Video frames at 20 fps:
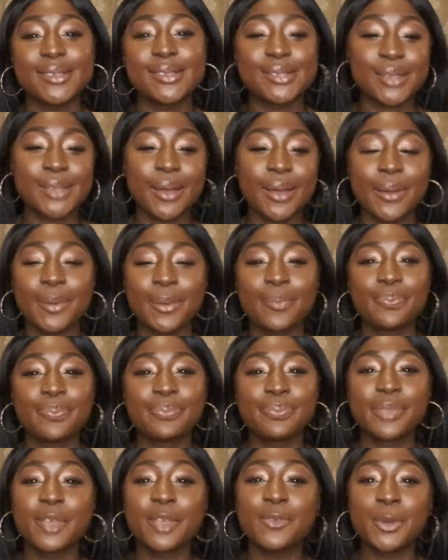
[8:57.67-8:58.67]
So
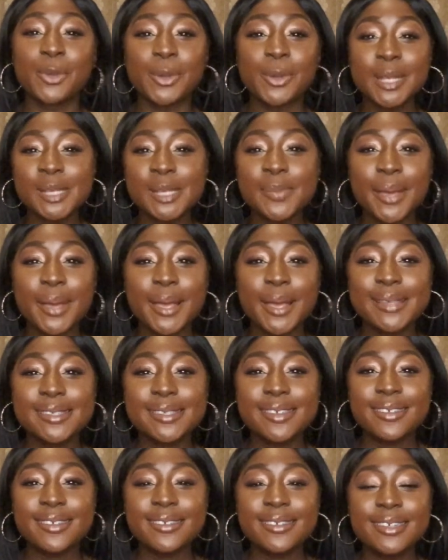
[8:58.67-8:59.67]
if you're a list
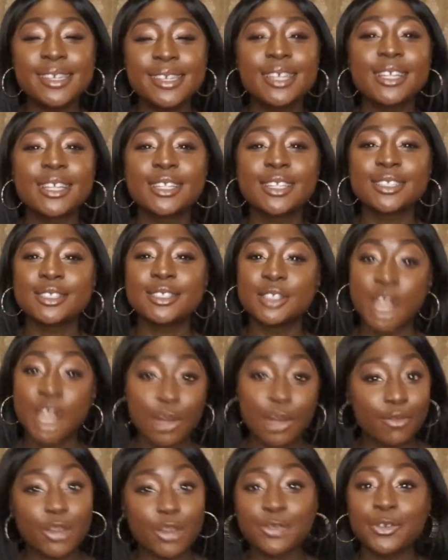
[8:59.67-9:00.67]
person,
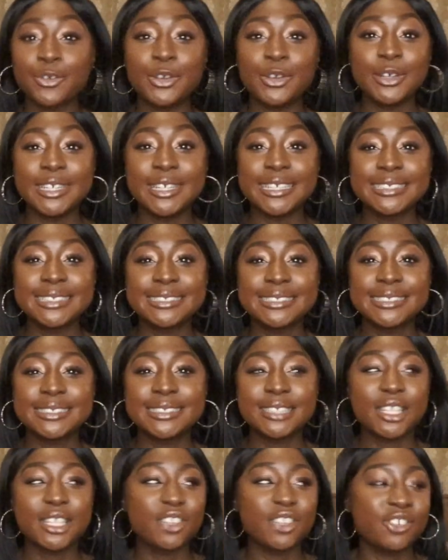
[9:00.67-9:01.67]
don't rush through your
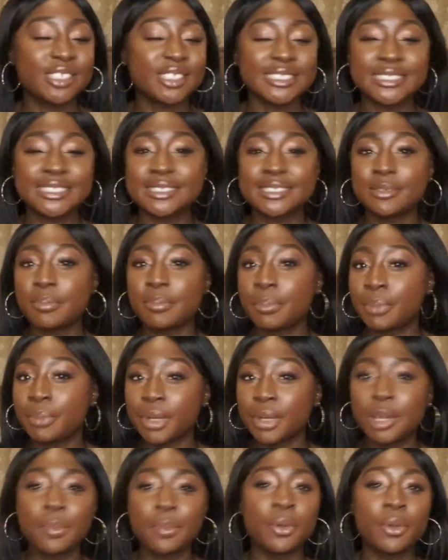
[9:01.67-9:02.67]
list. Just bullet